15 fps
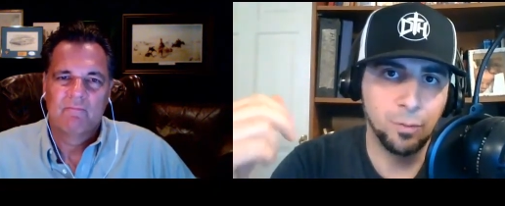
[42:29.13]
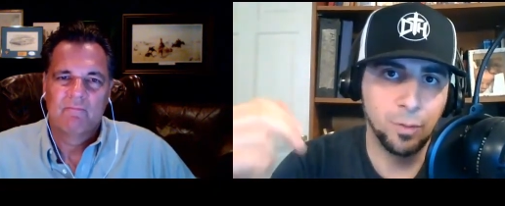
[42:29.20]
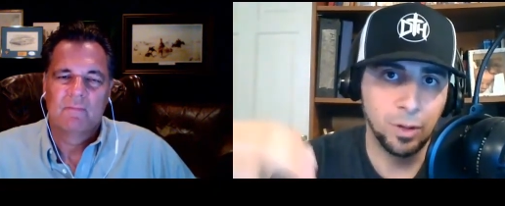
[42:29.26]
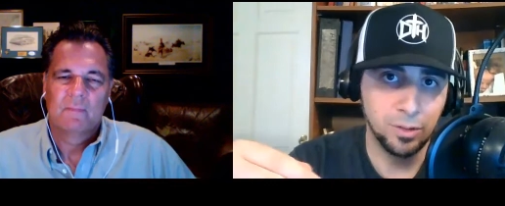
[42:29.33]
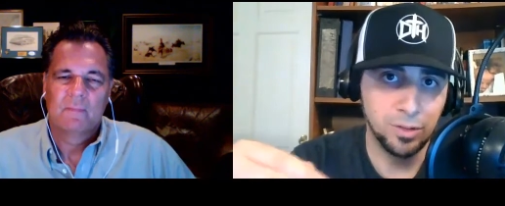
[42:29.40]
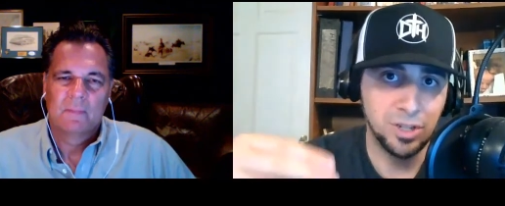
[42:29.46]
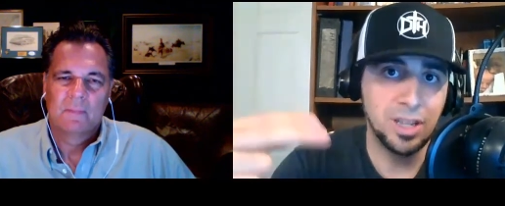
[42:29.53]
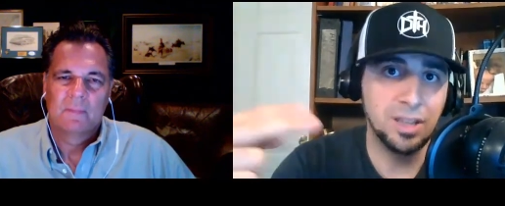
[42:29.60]

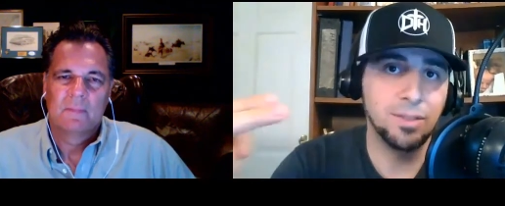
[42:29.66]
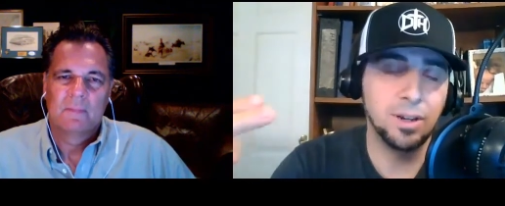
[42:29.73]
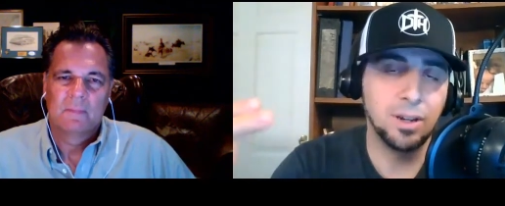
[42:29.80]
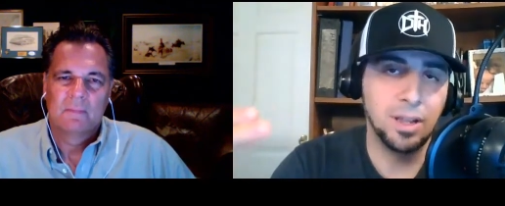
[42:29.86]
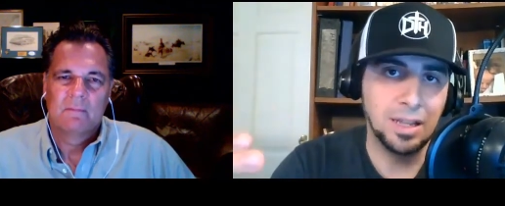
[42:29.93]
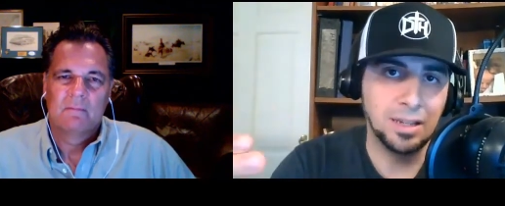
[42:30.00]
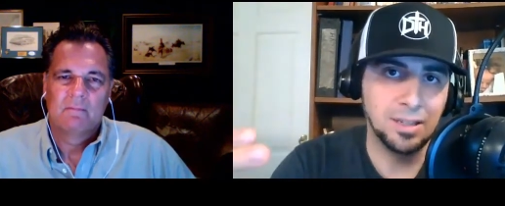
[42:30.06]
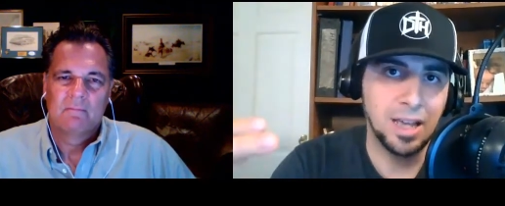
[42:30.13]
Speaker 1: follow Stephen
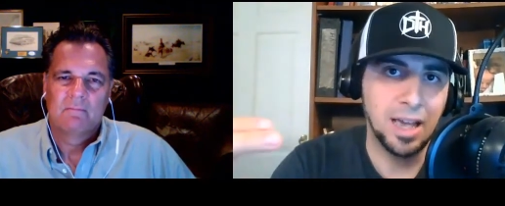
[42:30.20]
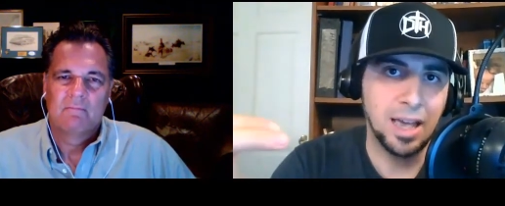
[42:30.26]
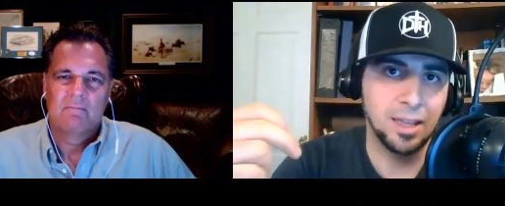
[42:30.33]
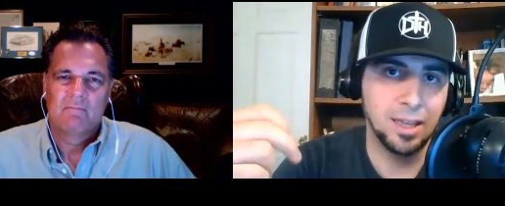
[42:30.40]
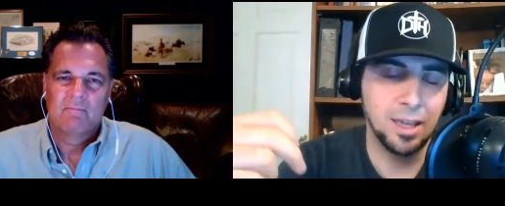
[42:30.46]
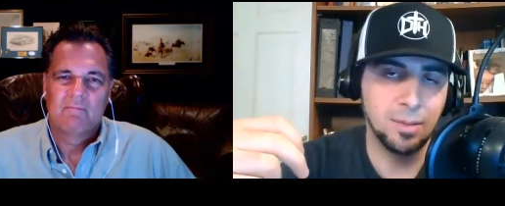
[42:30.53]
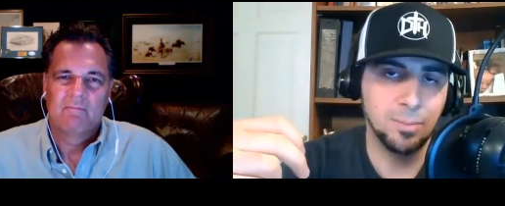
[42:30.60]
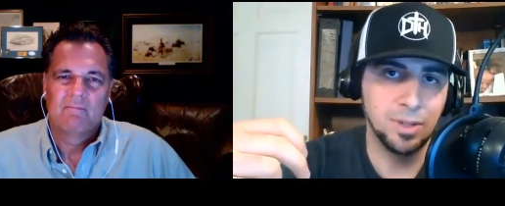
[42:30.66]
and tag
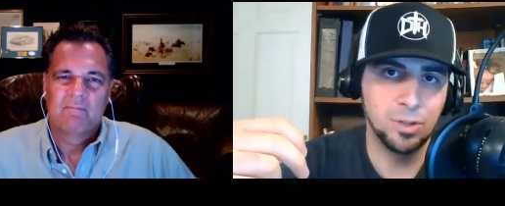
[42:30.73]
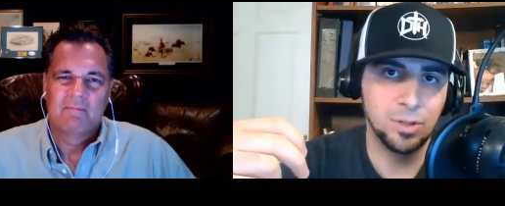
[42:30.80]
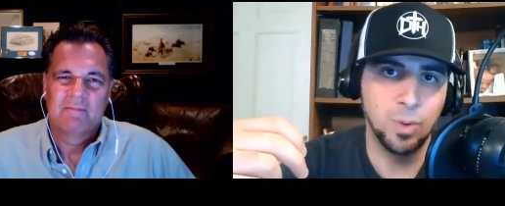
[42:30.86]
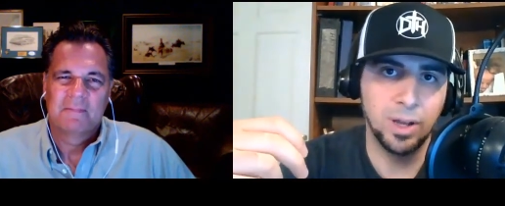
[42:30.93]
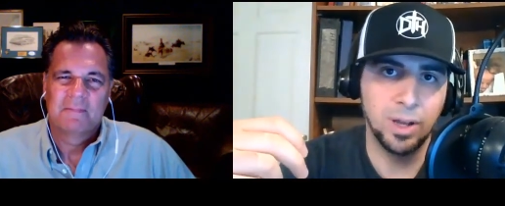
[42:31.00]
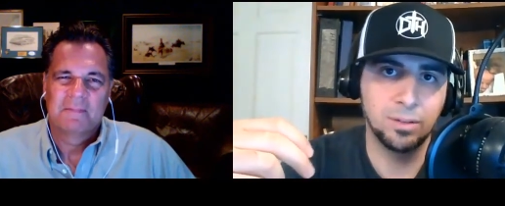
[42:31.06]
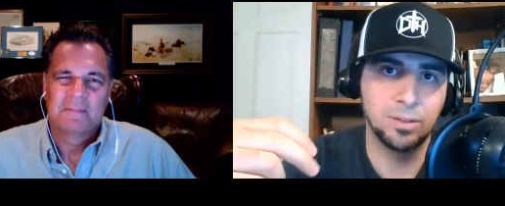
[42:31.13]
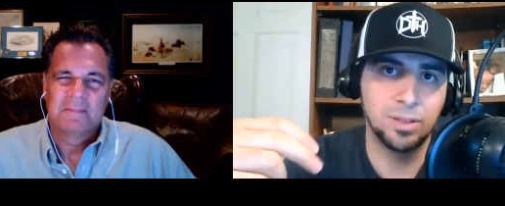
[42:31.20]
him as
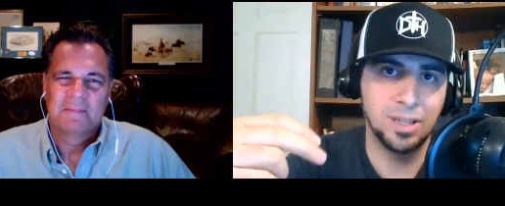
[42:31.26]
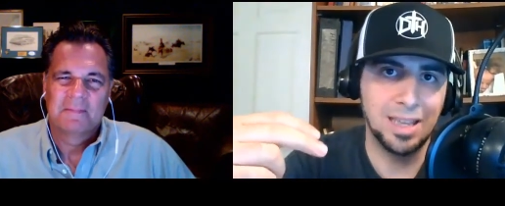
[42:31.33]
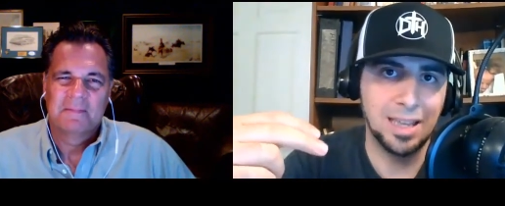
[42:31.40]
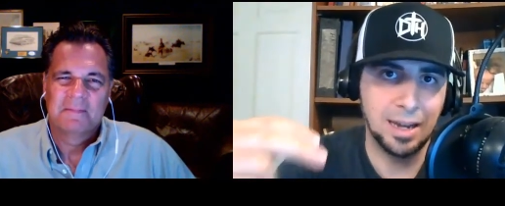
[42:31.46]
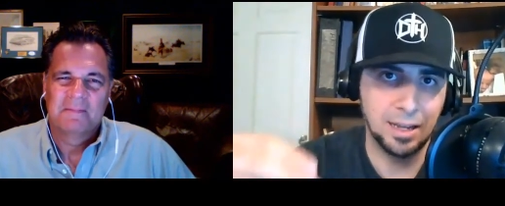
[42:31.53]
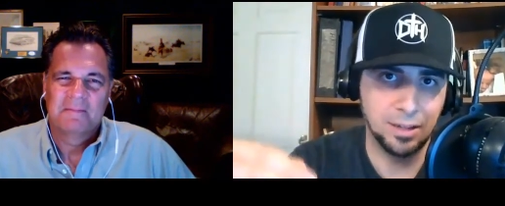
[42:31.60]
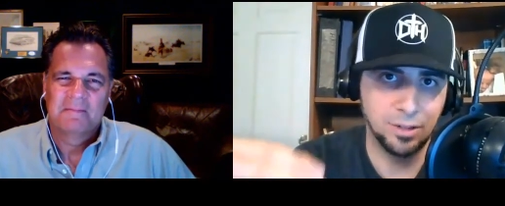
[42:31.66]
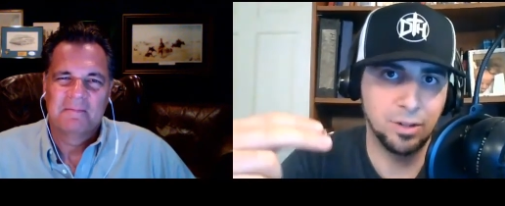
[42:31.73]
well to get
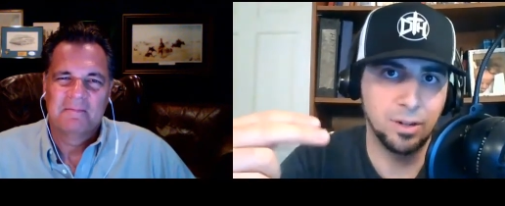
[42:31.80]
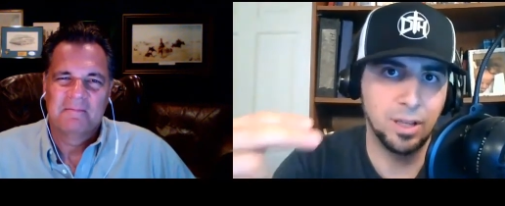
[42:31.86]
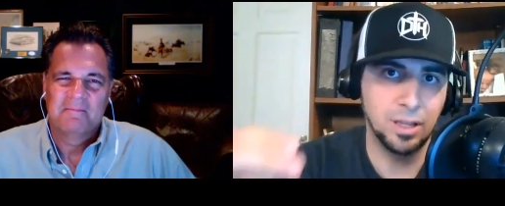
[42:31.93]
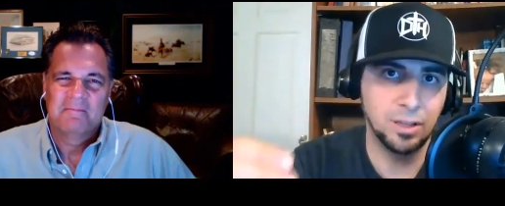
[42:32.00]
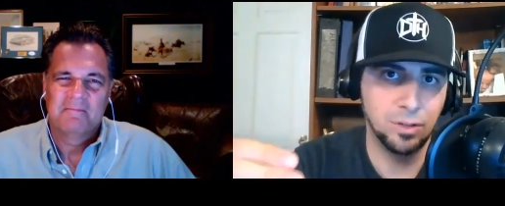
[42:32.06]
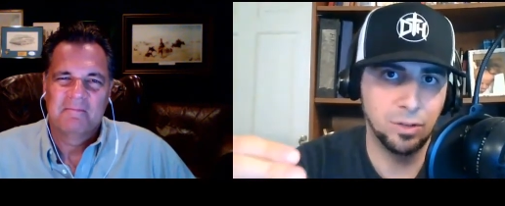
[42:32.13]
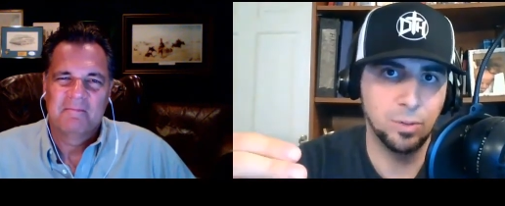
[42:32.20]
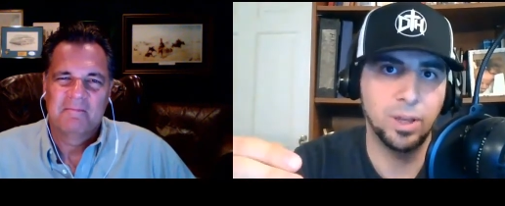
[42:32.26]
entered
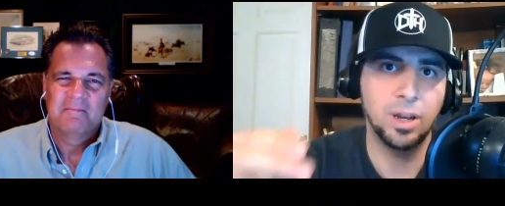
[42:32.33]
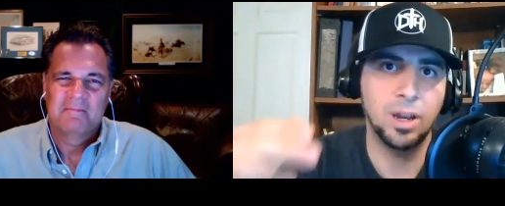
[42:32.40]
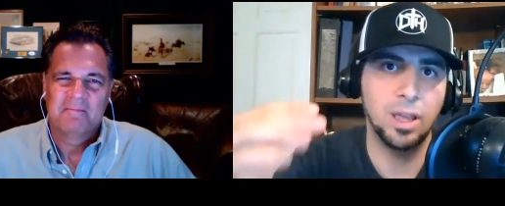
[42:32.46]
into it.